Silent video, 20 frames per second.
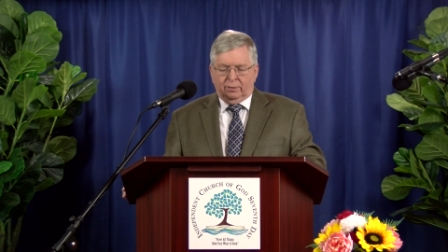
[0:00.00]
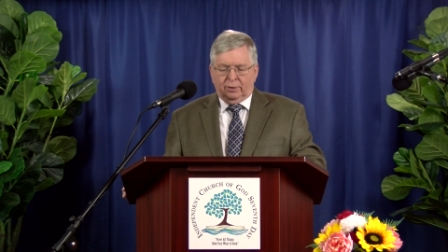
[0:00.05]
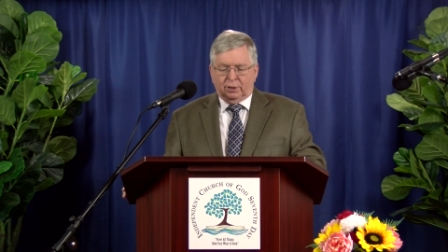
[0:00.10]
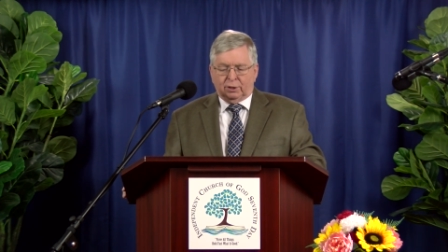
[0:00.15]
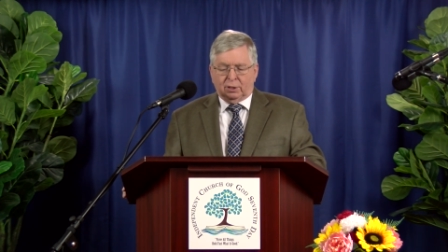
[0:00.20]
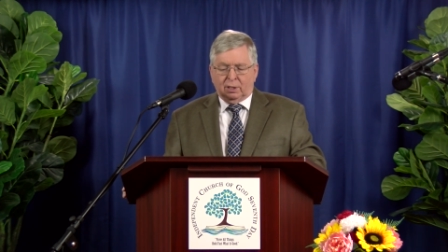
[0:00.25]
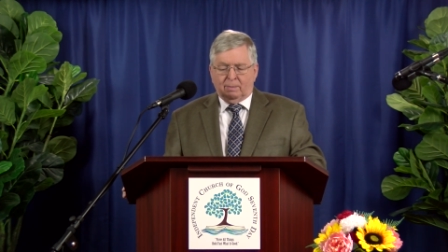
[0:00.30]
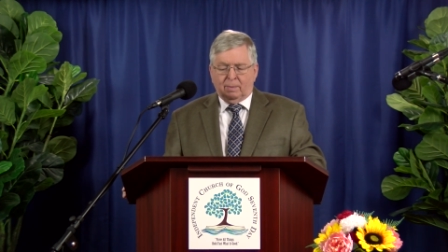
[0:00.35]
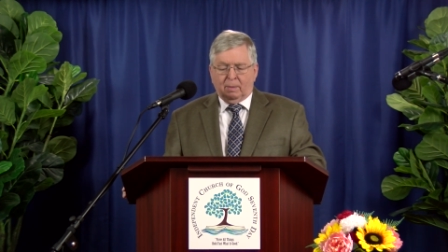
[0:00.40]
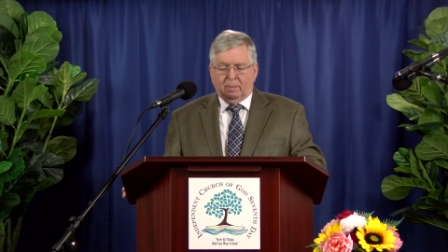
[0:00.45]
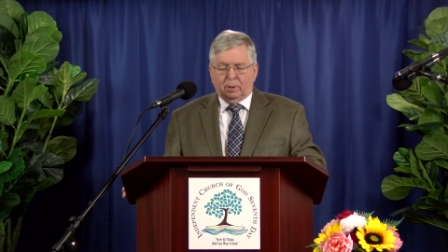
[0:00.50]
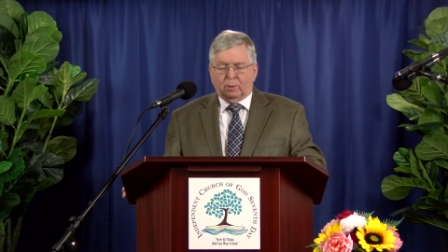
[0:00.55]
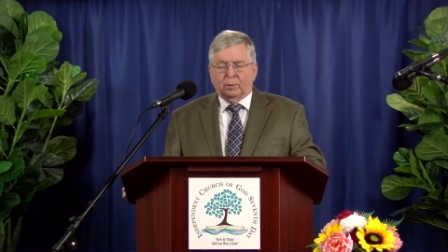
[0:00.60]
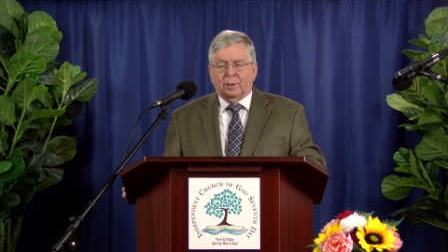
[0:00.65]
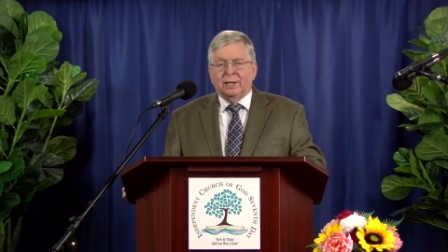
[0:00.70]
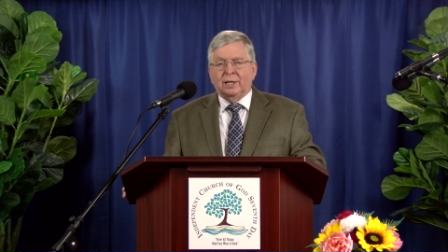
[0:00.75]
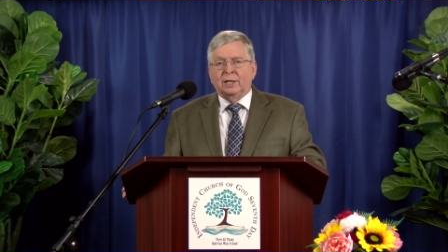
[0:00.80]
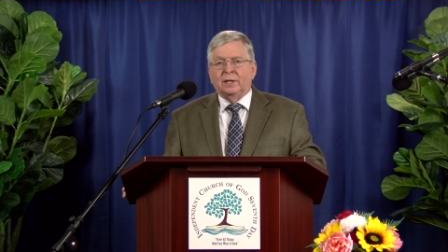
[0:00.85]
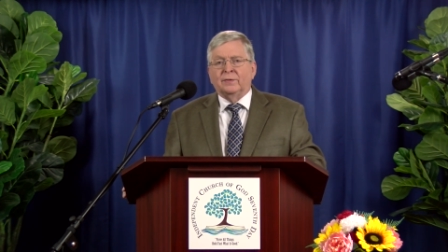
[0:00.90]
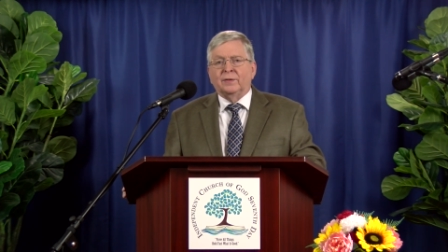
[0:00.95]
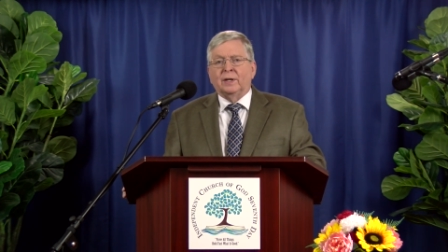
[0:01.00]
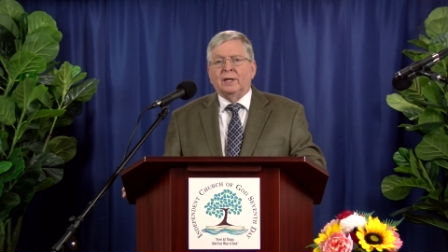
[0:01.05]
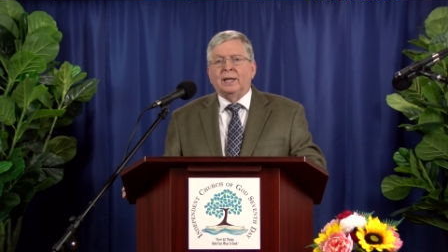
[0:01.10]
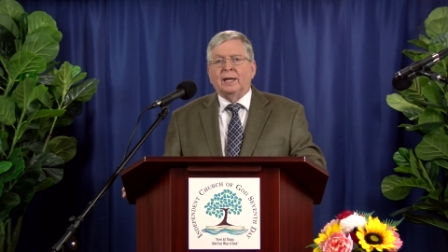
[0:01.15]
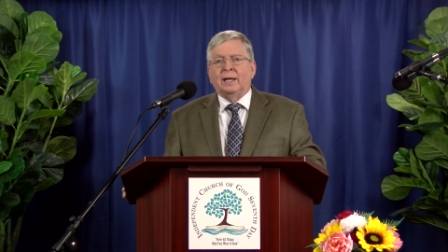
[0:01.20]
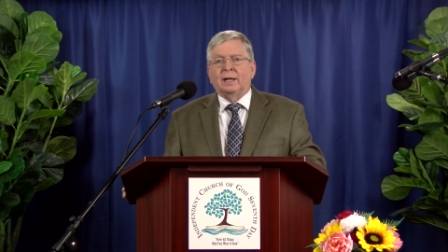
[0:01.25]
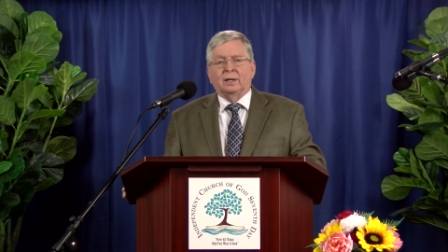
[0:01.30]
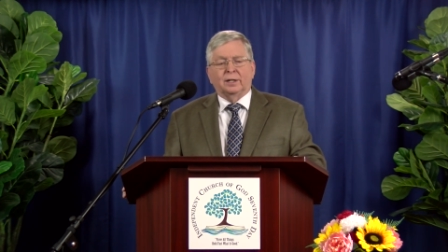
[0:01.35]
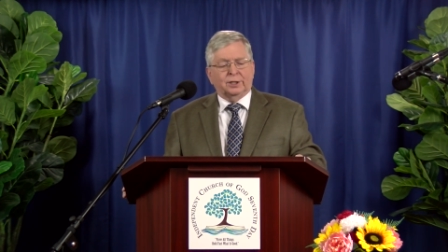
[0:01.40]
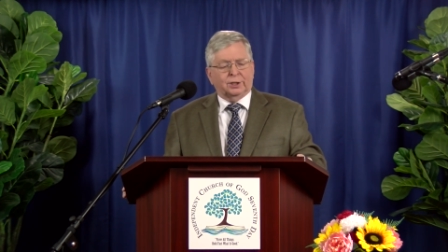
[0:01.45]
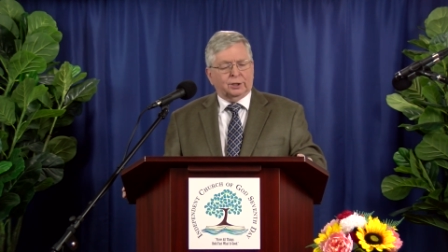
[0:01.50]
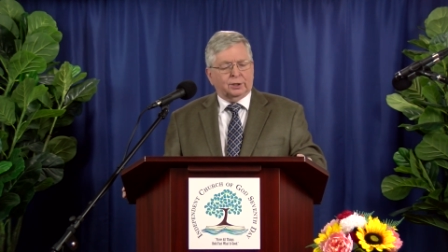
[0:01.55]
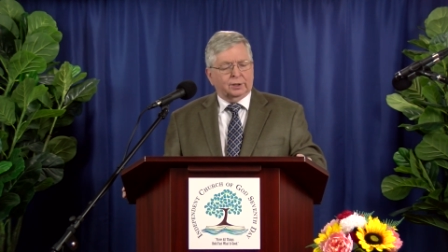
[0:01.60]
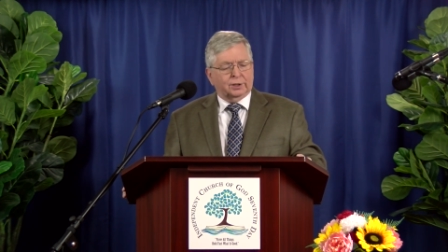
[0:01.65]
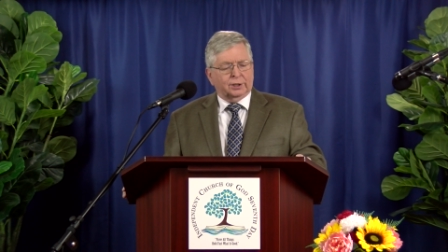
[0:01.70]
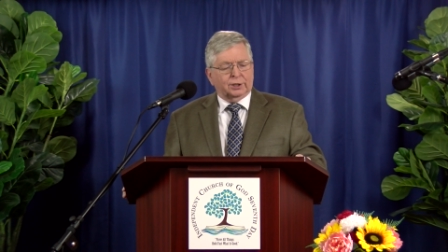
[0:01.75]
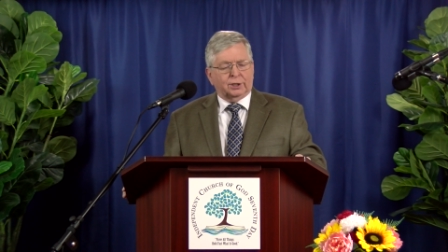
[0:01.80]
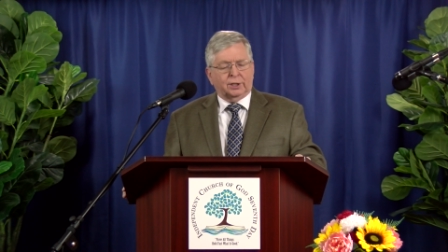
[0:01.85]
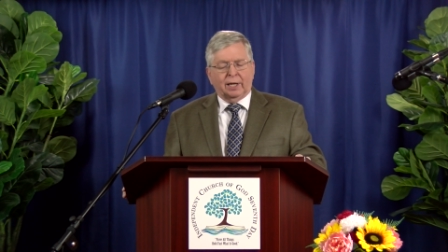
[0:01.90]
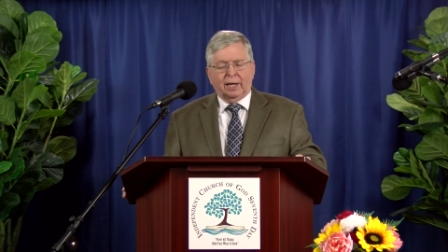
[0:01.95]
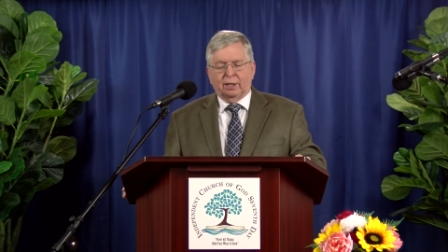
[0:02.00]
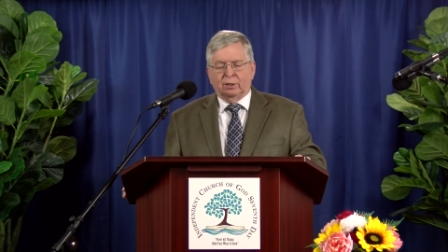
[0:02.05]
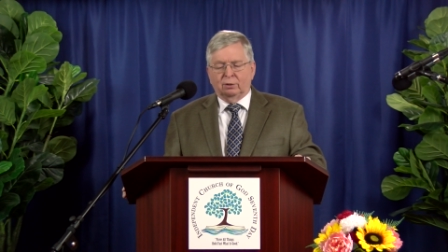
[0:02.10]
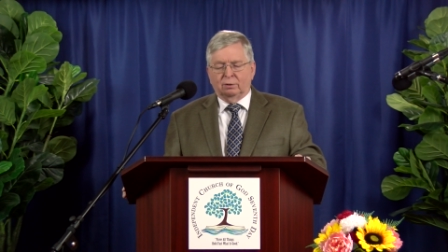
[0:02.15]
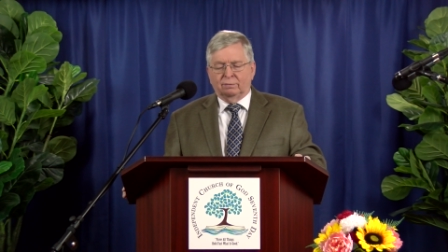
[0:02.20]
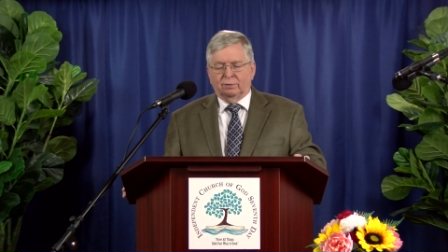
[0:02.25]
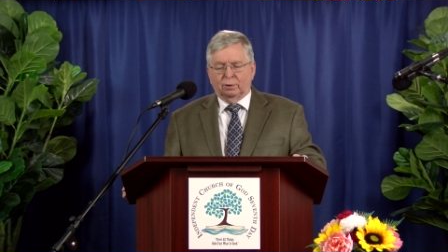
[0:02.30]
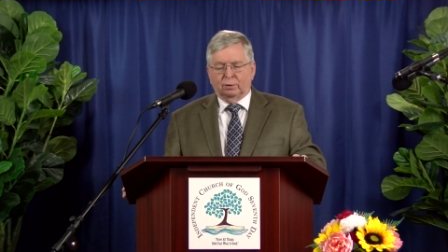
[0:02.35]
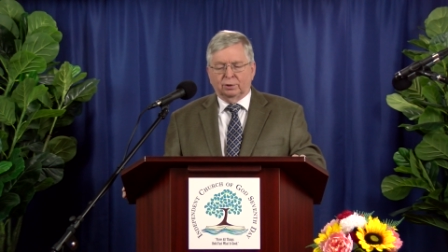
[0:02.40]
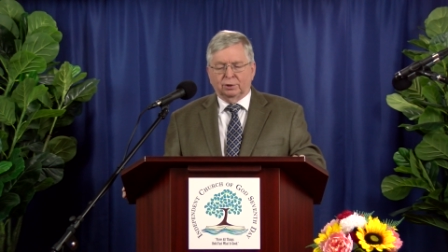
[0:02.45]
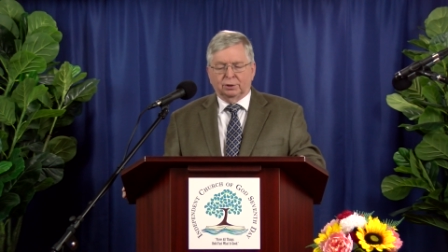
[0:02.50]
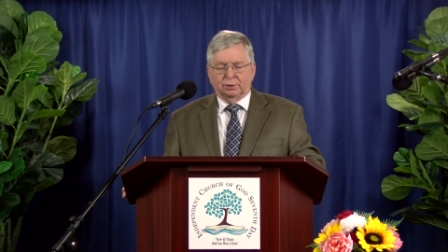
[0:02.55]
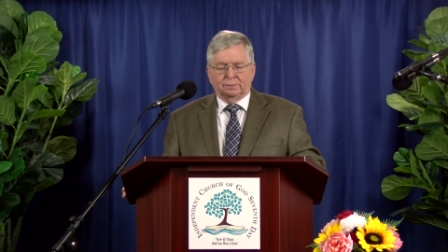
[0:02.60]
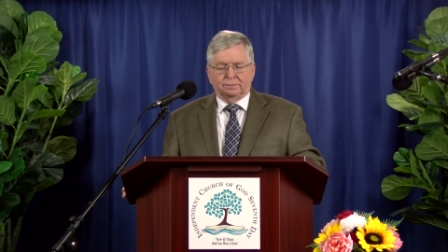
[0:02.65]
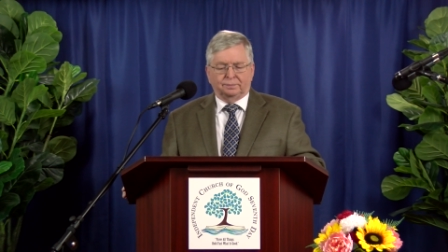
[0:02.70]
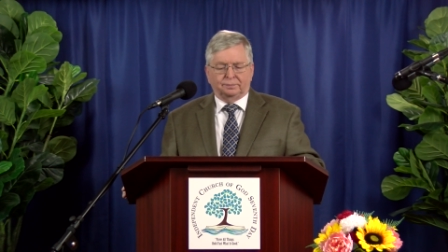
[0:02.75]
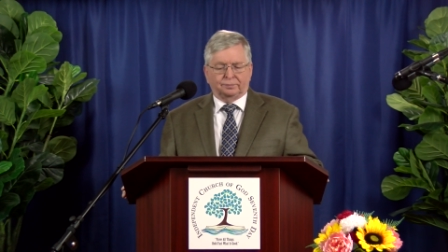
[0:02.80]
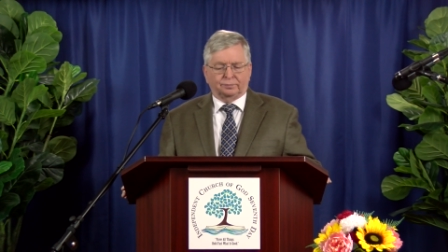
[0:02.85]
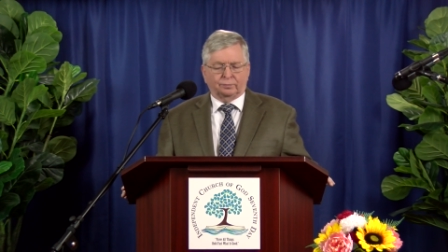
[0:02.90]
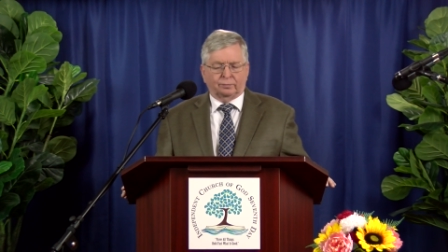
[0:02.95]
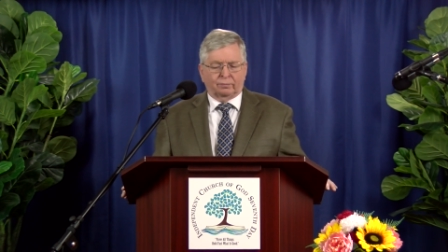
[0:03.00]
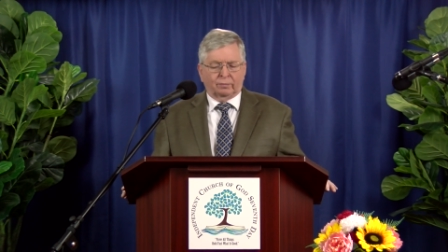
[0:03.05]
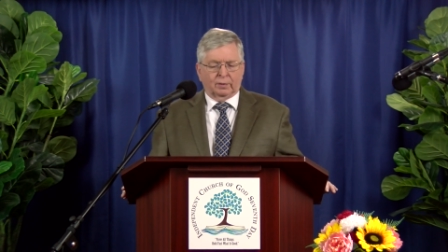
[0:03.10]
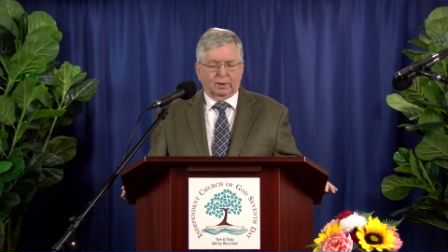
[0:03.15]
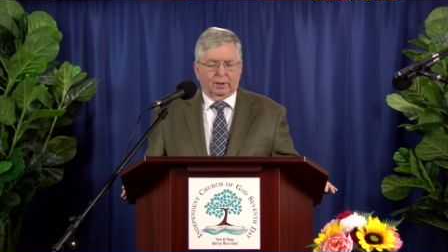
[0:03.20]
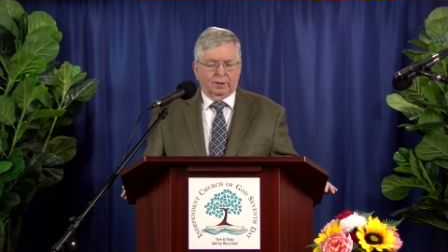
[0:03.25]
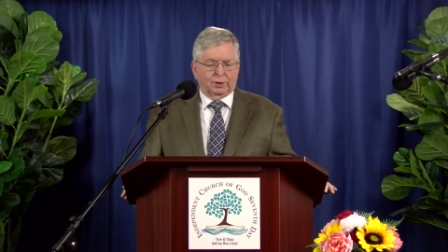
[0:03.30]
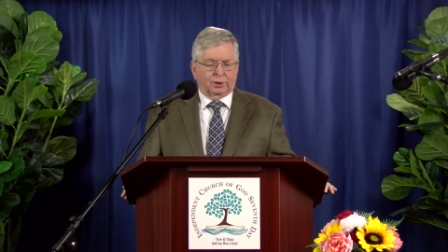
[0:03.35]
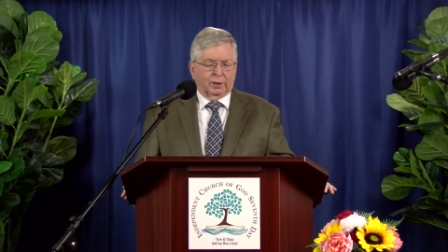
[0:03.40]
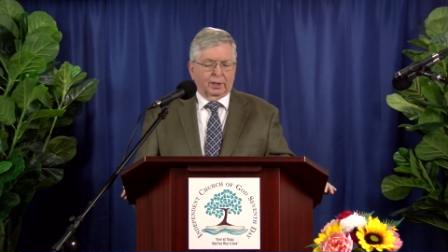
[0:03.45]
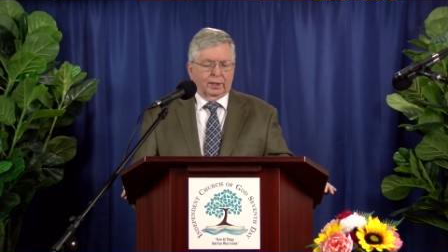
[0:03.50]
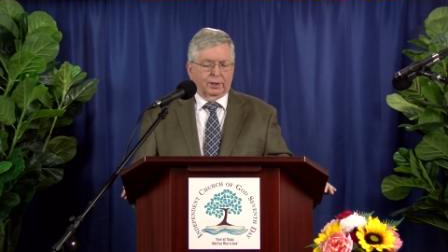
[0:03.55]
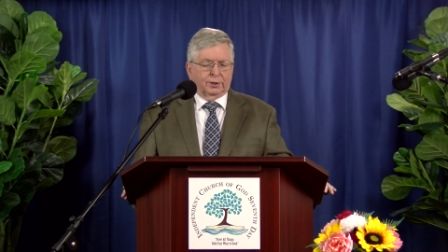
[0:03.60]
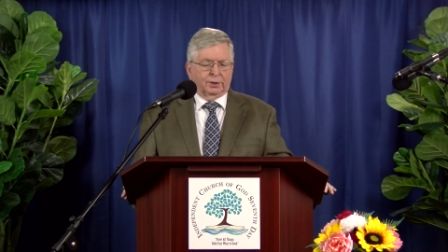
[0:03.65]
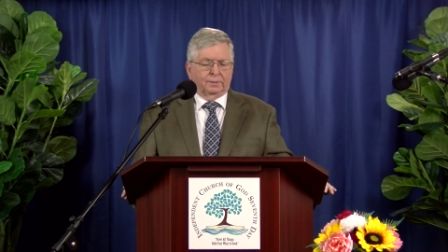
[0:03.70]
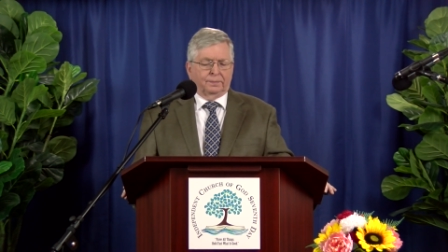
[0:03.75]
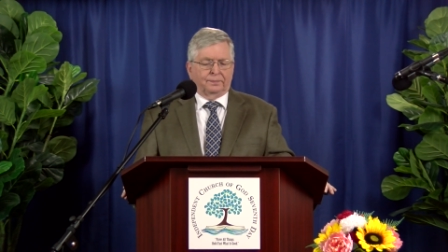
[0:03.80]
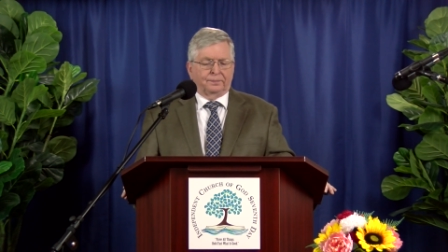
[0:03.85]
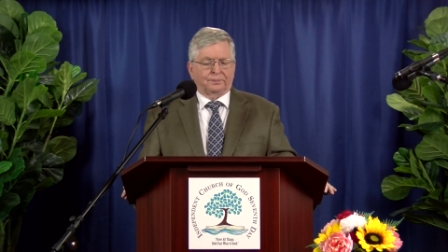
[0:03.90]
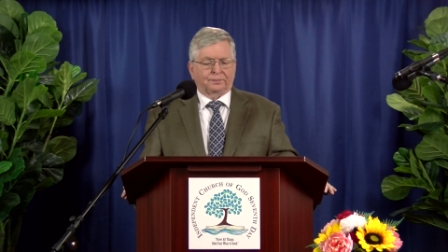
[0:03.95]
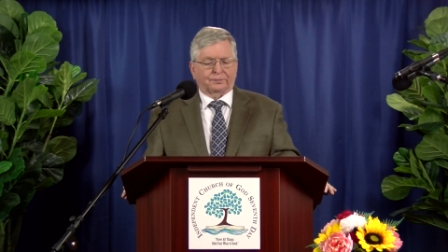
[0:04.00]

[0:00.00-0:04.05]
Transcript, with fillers: this time I'll be reading in the English Standard Version. It says,